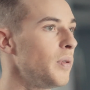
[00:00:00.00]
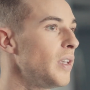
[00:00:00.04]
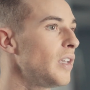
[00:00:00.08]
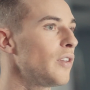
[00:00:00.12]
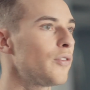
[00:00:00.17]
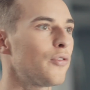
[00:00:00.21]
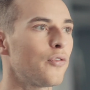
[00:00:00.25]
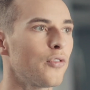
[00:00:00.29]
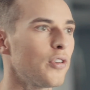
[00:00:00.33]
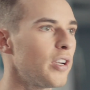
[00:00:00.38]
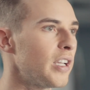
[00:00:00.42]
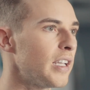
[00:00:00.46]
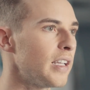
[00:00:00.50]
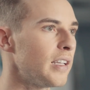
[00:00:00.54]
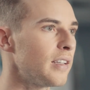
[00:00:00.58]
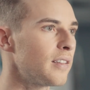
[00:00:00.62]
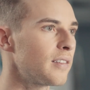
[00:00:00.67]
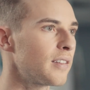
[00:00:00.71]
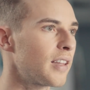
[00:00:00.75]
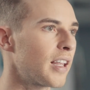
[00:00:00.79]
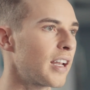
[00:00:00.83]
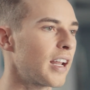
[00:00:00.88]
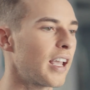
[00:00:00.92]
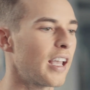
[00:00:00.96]
being free,
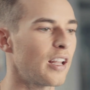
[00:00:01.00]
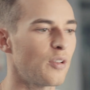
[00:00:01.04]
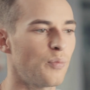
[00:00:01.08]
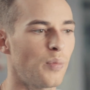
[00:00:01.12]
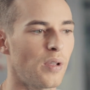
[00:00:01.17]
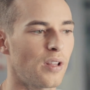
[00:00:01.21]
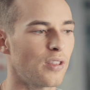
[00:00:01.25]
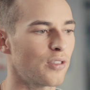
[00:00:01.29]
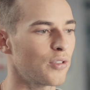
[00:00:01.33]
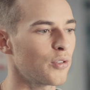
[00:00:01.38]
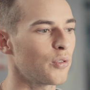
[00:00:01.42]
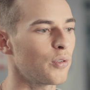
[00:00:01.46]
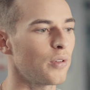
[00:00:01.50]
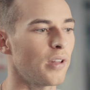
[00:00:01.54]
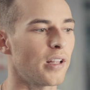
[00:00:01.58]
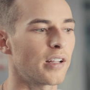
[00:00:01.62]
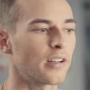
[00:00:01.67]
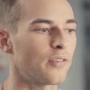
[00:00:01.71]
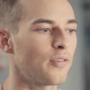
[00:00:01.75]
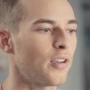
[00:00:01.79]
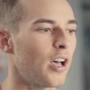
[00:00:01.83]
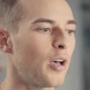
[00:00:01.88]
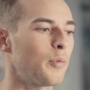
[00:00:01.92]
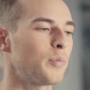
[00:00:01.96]
that I had been through a
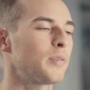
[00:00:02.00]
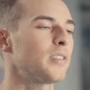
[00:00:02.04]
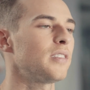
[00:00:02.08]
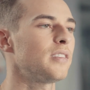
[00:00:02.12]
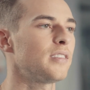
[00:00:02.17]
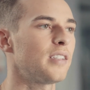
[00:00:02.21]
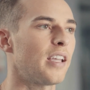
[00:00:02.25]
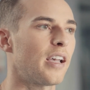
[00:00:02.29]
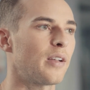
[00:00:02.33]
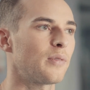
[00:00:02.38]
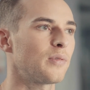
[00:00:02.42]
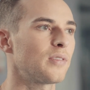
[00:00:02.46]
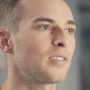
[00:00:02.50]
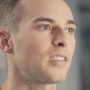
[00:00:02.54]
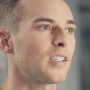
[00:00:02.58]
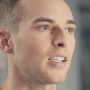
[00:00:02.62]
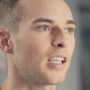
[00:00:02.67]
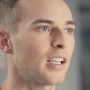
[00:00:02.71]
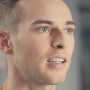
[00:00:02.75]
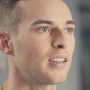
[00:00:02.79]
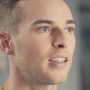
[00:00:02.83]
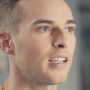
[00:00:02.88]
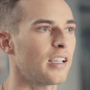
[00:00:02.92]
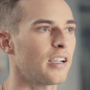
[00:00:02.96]
lot of ups and downs to
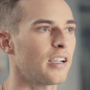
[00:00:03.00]
get